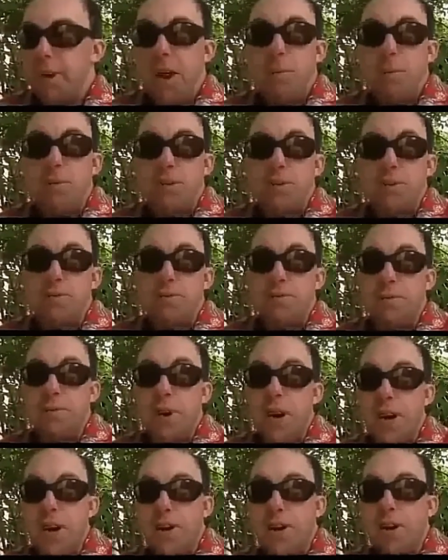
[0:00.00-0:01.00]
But I was
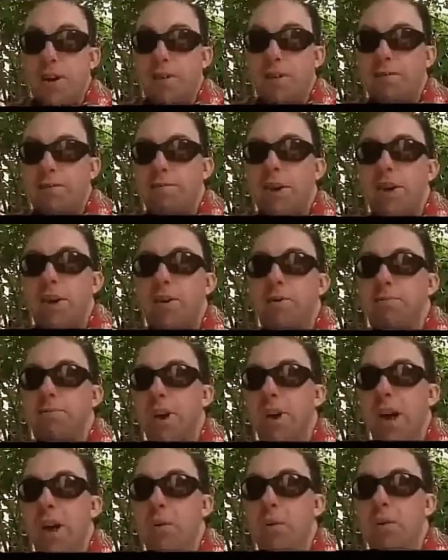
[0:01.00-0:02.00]
afraid of my
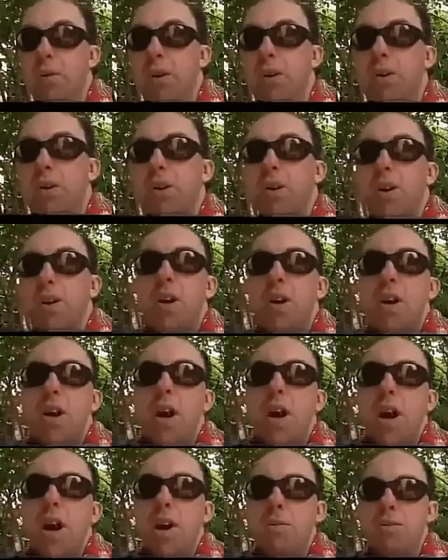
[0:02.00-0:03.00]
own power.
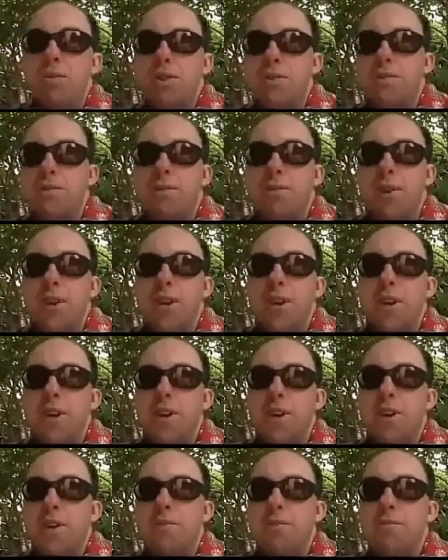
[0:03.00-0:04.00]
I was
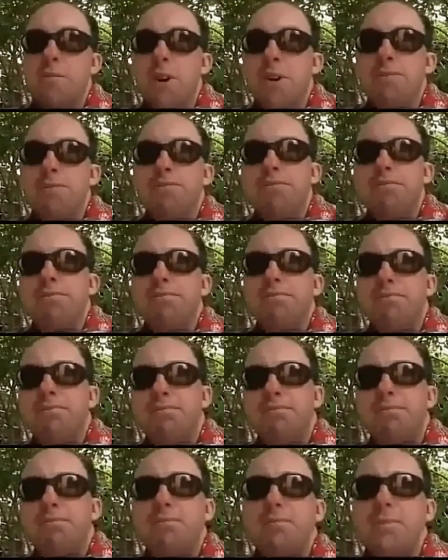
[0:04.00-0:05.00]
afraid of what
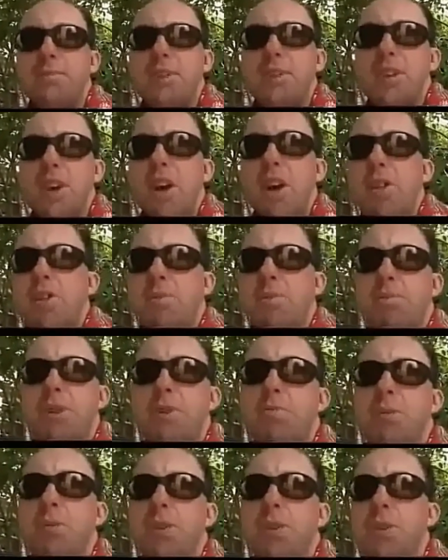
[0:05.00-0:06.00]
other
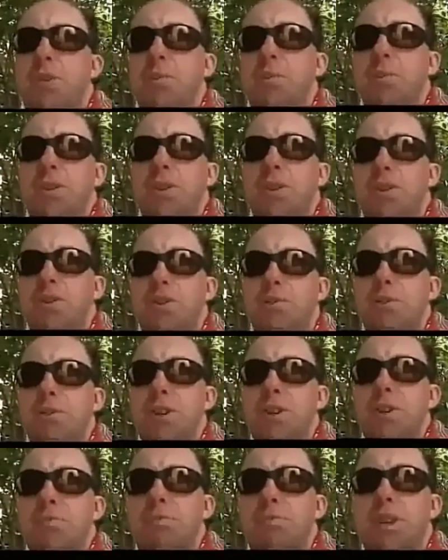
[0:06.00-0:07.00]
people would do to
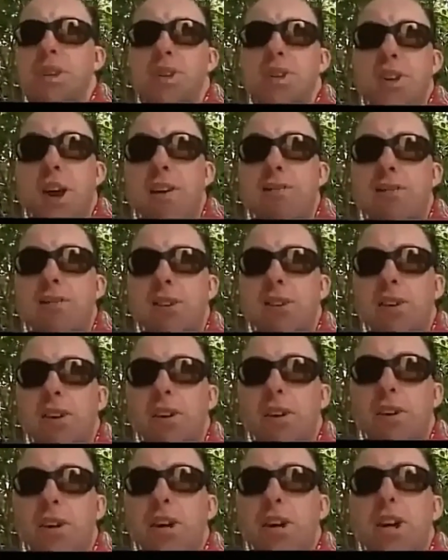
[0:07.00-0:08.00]
me, because after
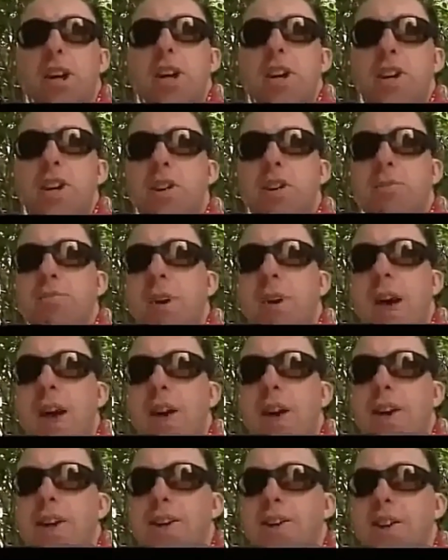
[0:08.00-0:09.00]
all,
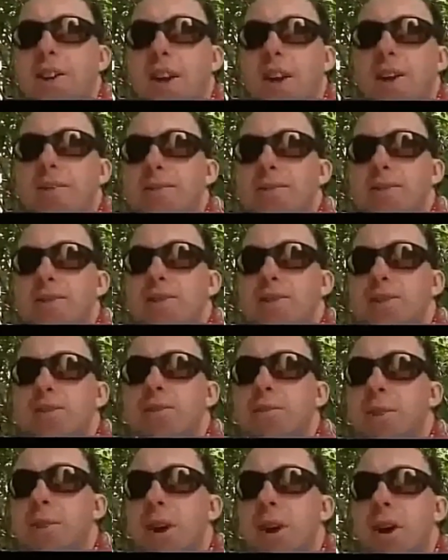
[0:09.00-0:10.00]
humanity tends
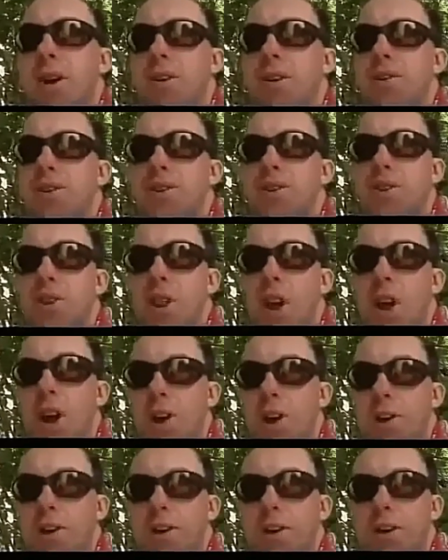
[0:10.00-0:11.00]
to uh,
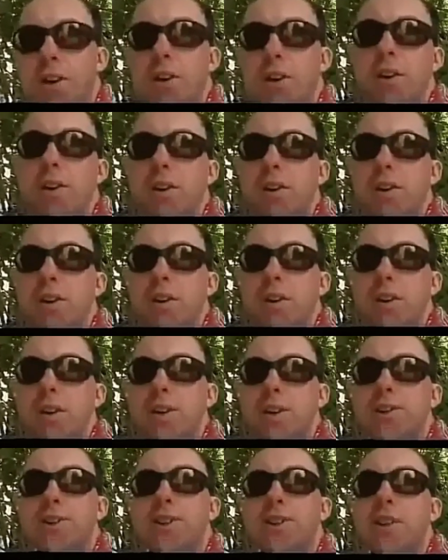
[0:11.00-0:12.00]
slaughter
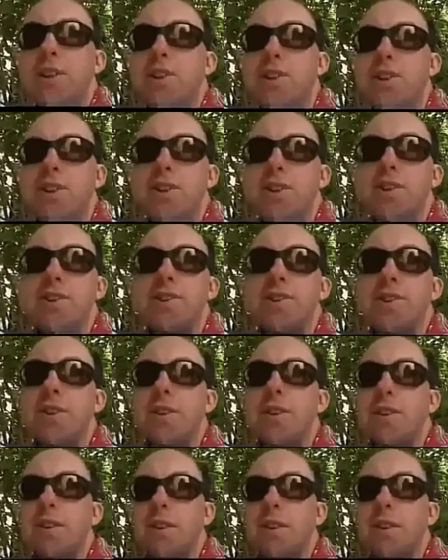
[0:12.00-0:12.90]
its teachers.